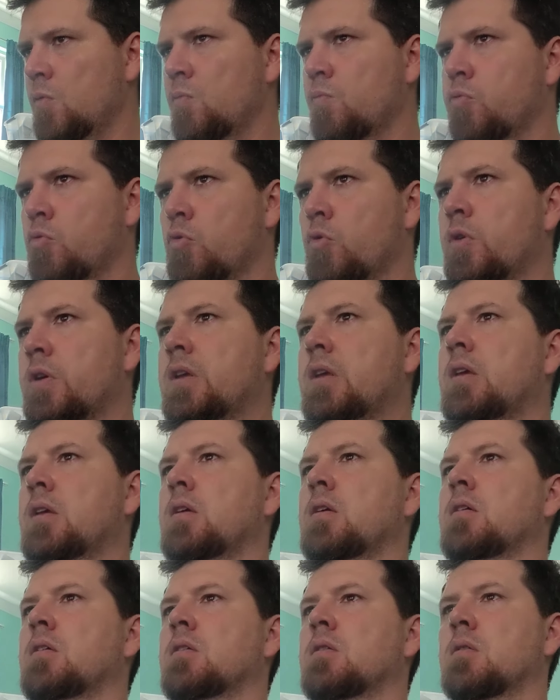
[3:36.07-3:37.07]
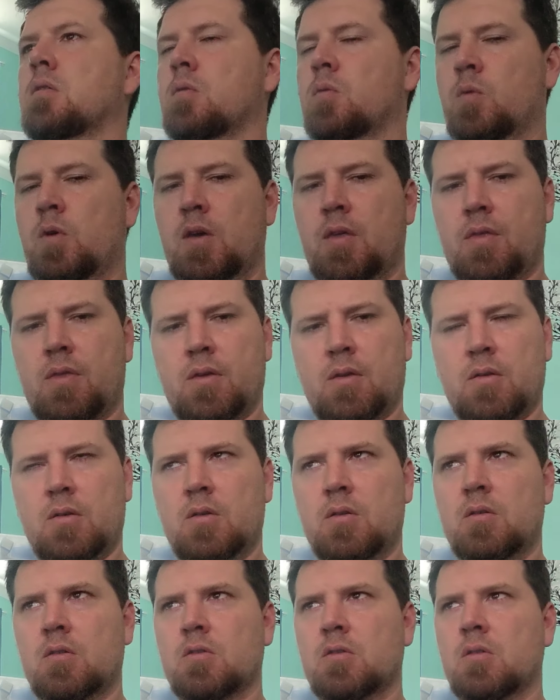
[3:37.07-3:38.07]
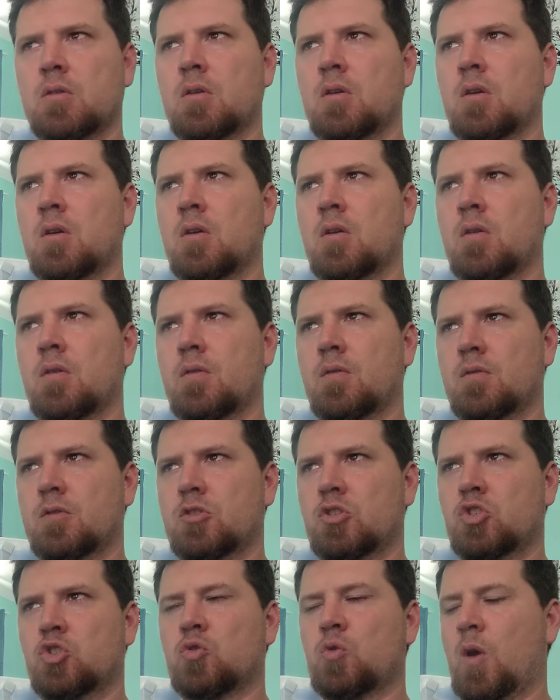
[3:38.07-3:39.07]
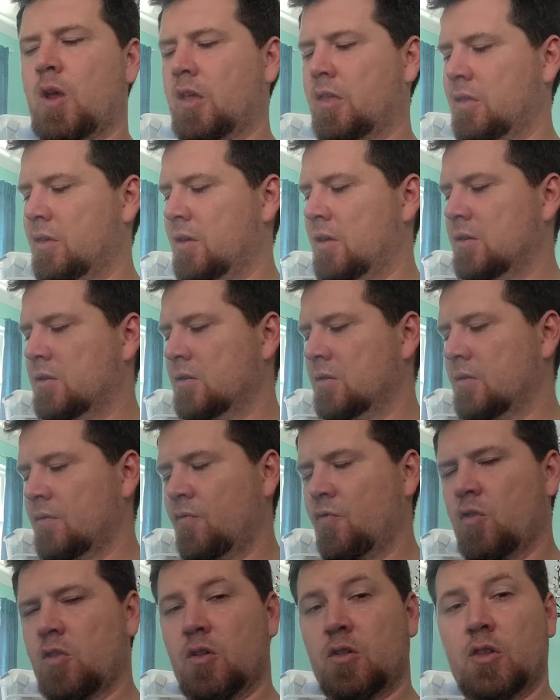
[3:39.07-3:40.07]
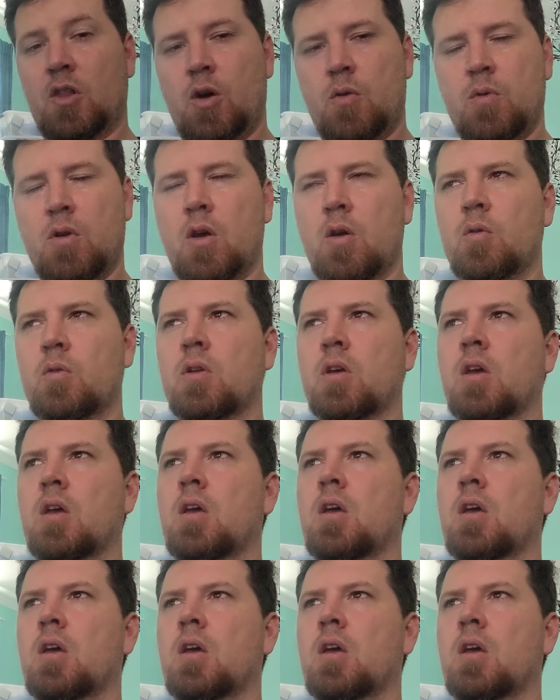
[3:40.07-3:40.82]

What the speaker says: breathe with strength into for the low note,